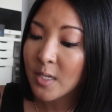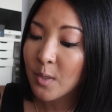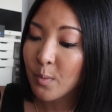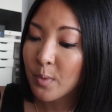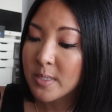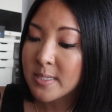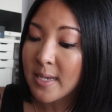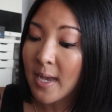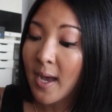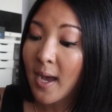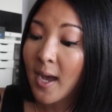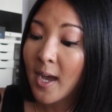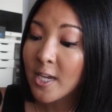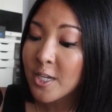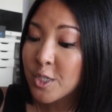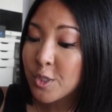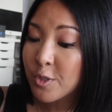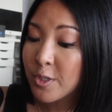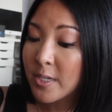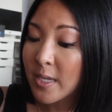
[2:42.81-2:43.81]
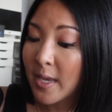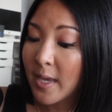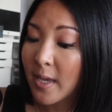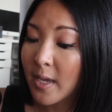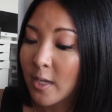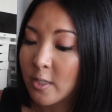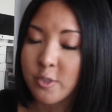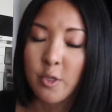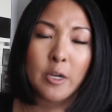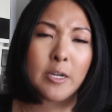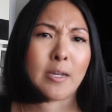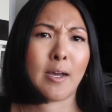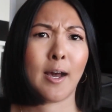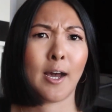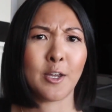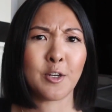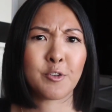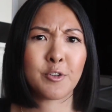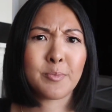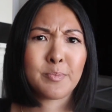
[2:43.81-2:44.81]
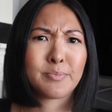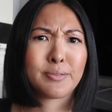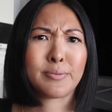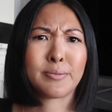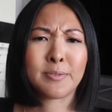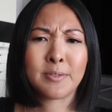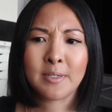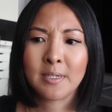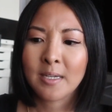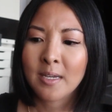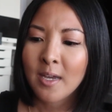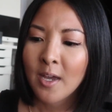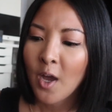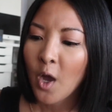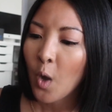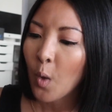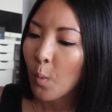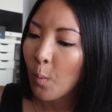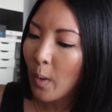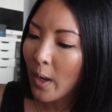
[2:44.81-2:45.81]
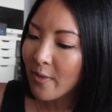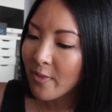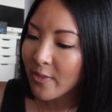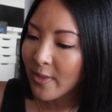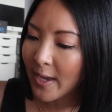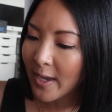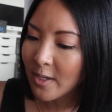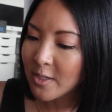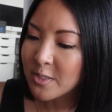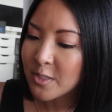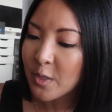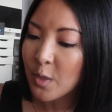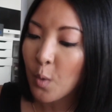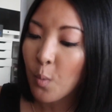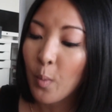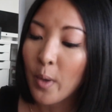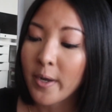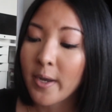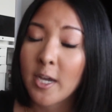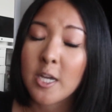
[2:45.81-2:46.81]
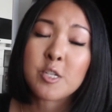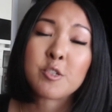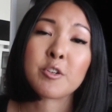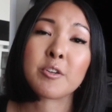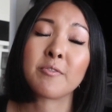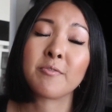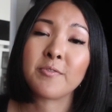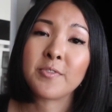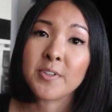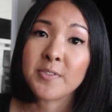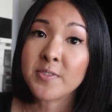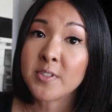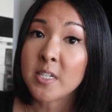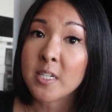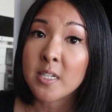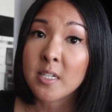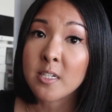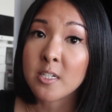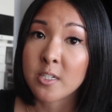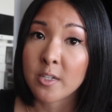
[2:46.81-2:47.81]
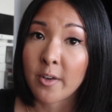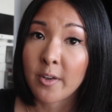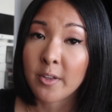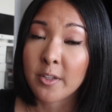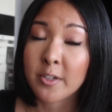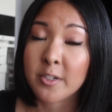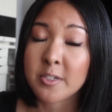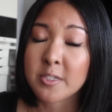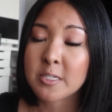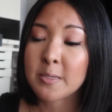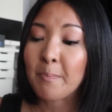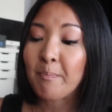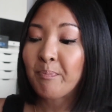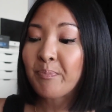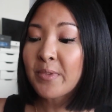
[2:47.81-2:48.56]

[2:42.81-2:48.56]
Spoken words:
it was $1,115.